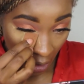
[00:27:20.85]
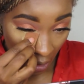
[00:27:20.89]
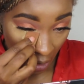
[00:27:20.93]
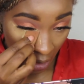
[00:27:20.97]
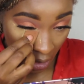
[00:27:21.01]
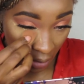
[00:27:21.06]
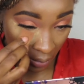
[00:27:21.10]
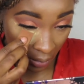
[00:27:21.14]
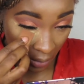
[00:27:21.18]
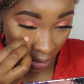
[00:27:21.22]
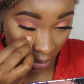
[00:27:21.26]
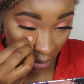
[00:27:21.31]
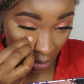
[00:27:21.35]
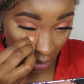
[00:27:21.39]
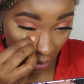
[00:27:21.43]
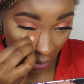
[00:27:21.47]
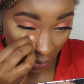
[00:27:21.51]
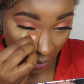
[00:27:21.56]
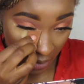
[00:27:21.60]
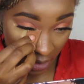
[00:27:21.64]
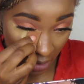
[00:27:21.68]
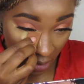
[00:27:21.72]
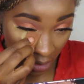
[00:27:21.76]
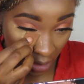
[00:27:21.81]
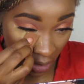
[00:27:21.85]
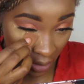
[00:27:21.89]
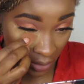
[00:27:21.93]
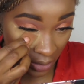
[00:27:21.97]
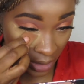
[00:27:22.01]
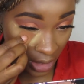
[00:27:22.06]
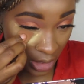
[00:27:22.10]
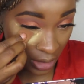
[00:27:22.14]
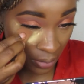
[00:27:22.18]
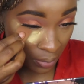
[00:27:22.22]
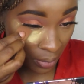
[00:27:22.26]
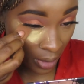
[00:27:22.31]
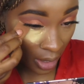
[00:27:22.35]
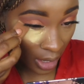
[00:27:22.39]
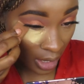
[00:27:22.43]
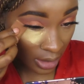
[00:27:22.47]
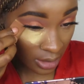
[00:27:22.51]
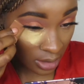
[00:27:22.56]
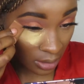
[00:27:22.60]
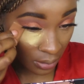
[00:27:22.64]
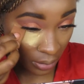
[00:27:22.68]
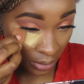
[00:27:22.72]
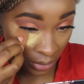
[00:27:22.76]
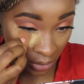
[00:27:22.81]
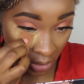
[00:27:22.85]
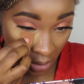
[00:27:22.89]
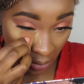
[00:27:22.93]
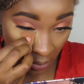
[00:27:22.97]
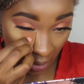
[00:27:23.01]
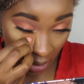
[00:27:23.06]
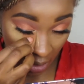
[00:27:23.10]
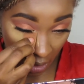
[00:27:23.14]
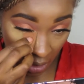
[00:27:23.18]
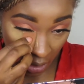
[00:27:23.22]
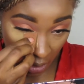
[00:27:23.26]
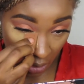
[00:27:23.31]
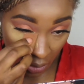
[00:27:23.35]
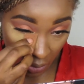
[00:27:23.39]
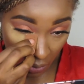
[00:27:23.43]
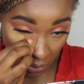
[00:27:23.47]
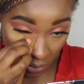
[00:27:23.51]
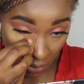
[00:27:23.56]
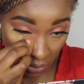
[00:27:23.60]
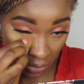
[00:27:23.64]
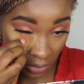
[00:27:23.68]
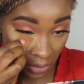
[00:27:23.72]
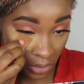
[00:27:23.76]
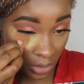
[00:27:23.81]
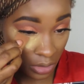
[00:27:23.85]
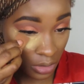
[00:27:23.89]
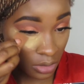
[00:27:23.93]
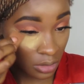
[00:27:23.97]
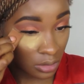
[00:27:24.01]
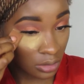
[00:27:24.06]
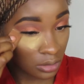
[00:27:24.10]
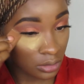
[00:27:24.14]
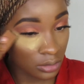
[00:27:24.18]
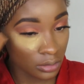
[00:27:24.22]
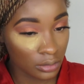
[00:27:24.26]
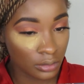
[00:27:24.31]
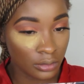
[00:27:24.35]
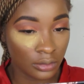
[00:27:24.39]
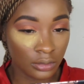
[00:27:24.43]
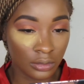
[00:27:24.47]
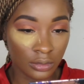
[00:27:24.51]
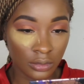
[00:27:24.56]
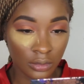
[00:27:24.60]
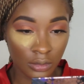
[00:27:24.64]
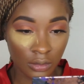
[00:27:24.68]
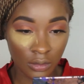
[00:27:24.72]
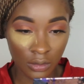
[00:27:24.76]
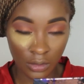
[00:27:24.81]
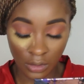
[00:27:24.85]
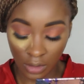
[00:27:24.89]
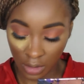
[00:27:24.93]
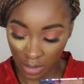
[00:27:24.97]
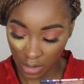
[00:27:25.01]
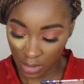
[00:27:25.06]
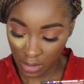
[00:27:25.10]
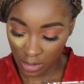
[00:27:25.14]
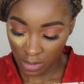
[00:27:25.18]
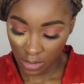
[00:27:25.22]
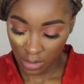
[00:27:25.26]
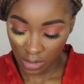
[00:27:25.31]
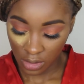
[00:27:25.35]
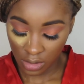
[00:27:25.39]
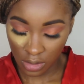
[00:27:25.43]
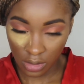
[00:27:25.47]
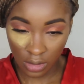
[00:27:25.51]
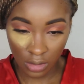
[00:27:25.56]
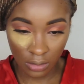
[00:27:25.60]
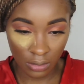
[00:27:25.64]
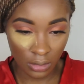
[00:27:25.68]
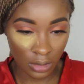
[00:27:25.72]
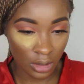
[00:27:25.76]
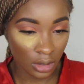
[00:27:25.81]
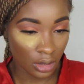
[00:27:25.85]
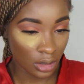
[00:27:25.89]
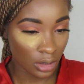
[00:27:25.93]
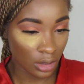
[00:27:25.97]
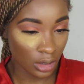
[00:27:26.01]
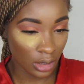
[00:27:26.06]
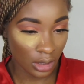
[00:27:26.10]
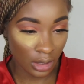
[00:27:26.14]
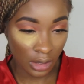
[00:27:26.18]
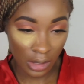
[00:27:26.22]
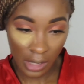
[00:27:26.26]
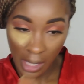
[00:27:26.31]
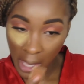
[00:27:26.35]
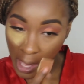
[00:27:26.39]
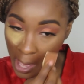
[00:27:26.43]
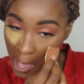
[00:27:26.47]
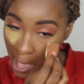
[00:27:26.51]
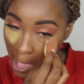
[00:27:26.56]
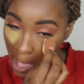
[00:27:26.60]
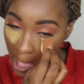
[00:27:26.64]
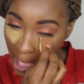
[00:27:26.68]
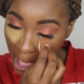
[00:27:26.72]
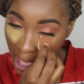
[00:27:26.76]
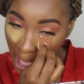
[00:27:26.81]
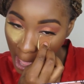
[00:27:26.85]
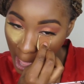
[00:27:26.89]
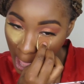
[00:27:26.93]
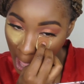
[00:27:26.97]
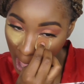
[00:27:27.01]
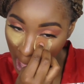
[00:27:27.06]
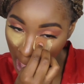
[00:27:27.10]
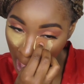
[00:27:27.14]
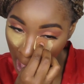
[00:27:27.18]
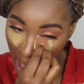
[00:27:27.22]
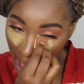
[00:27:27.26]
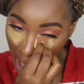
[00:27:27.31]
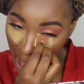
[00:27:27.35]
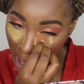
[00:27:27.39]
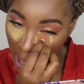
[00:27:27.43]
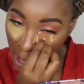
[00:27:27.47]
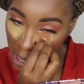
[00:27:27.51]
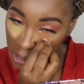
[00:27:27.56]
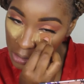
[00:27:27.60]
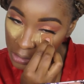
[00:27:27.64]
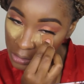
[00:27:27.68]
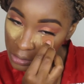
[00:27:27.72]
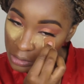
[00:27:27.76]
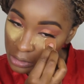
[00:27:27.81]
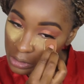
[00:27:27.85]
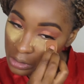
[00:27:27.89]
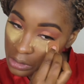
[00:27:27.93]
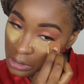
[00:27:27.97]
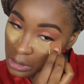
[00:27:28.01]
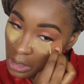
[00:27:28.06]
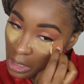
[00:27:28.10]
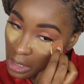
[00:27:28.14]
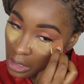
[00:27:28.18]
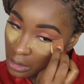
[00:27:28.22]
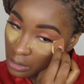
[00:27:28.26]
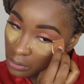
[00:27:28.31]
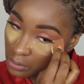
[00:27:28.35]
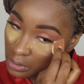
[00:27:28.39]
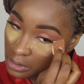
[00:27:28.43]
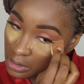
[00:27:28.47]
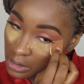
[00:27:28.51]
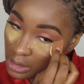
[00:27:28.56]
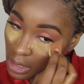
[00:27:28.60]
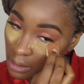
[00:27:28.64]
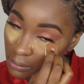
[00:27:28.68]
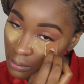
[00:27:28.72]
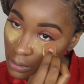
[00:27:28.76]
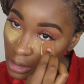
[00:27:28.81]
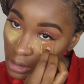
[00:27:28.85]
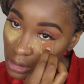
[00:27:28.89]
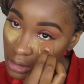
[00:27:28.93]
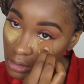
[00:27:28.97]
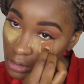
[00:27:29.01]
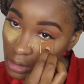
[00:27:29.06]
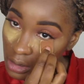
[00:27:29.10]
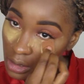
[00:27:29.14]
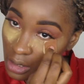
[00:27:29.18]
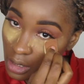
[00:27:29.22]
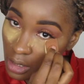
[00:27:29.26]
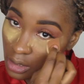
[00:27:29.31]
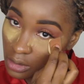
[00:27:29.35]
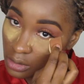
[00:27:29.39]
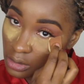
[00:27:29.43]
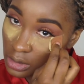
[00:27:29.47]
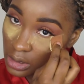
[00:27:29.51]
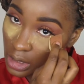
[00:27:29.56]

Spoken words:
And I'm going to go as close as possible to my nose. So I'm going to let that set. Do the same thing to the other